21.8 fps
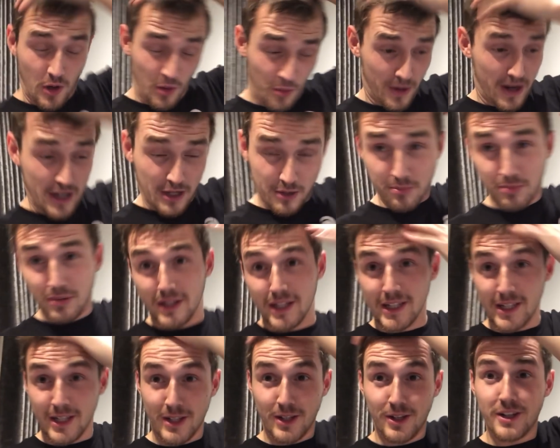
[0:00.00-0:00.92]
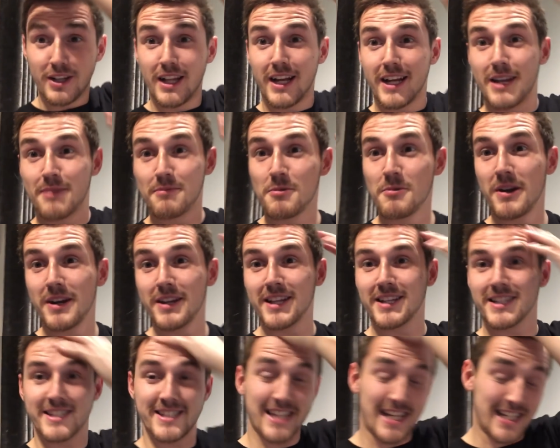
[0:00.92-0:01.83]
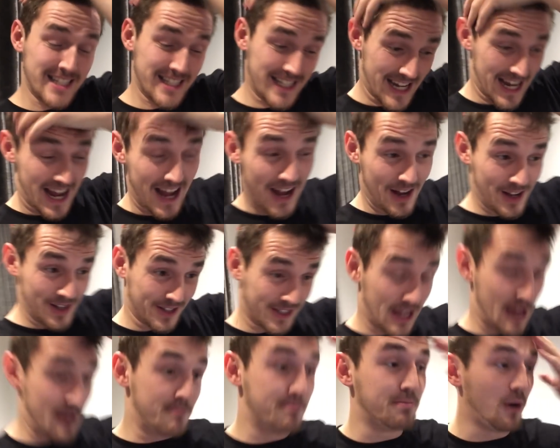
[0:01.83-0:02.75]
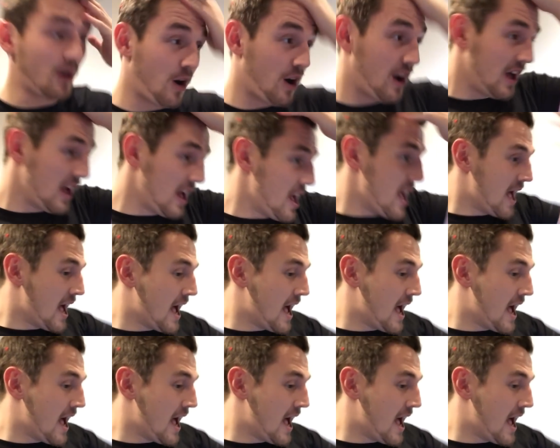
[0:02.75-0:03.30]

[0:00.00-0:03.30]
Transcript: forgot what I completely look like. I've been wearing that Santa hat all day, but